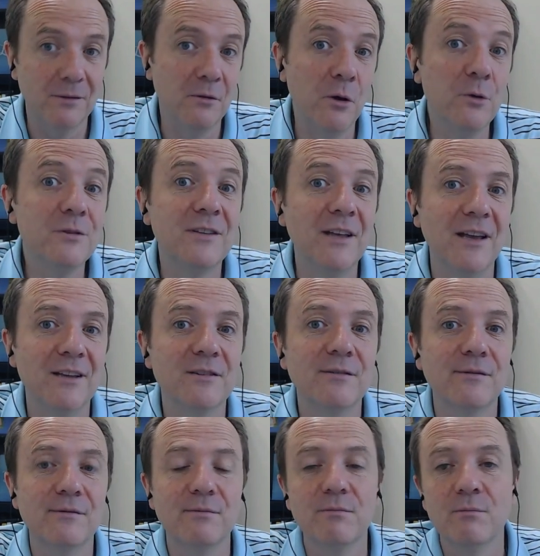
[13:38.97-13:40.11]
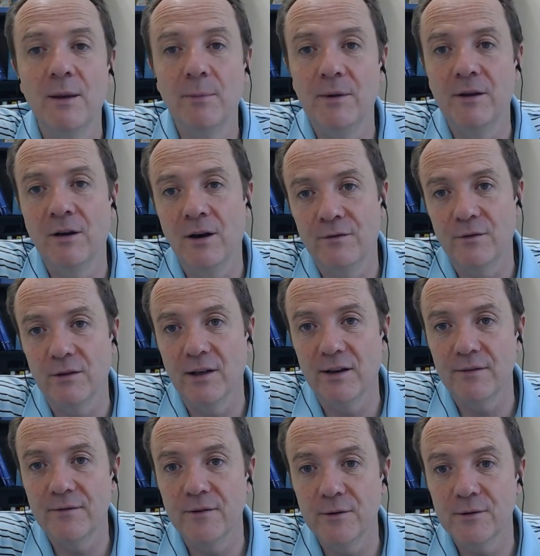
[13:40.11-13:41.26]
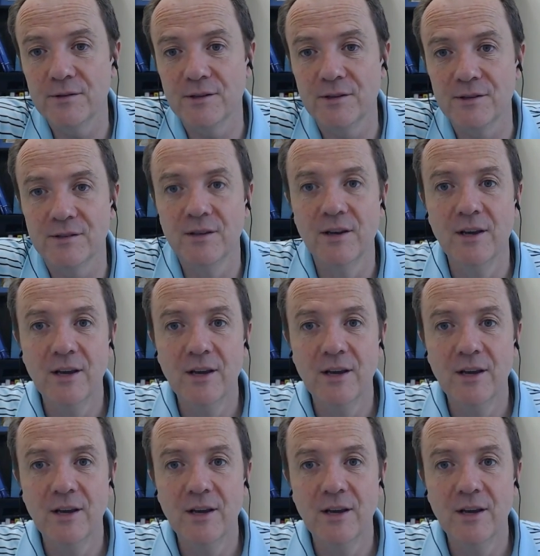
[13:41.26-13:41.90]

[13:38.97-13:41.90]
Those days might be gone for a lot of folks, because